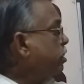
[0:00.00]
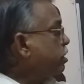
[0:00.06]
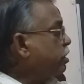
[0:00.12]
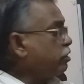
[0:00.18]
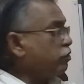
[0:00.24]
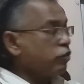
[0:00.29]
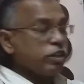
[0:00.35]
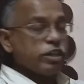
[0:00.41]

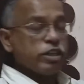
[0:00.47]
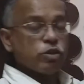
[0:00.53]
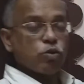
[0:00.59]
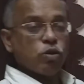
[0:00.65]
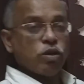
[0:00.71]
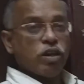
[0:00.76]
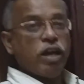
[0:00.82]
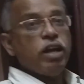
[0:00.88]
infinity
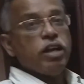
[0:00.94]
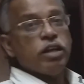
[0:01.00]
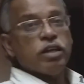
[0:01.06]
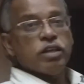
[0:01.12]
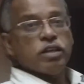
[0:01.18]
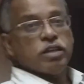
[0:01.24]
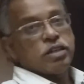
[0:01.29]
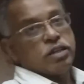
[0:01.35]
kulla
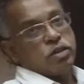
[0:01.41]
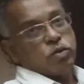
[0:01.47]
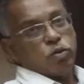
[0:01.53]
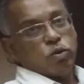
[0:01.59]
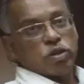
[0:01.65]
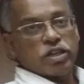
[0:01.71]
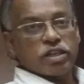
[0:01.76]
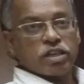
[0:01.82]

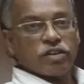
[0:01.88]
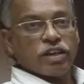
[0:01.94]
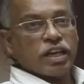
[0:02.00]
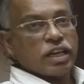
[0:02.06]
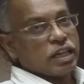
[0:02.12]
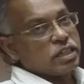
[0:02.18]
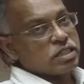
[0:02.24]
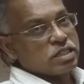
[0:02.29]
or
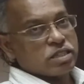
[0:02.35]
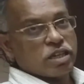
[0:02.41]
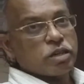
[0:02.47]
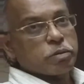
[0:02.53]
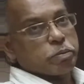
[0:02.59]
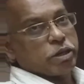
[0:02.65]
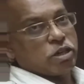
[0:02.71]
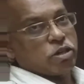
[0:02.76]
interval
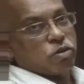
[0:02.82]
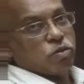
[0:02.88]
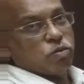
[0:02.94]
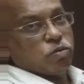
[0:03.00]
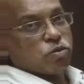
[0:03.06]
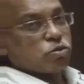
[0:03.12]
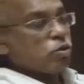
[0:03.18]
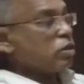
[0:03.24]
consider
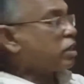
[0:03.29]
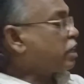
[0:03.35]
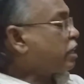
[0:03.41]
pannanom. So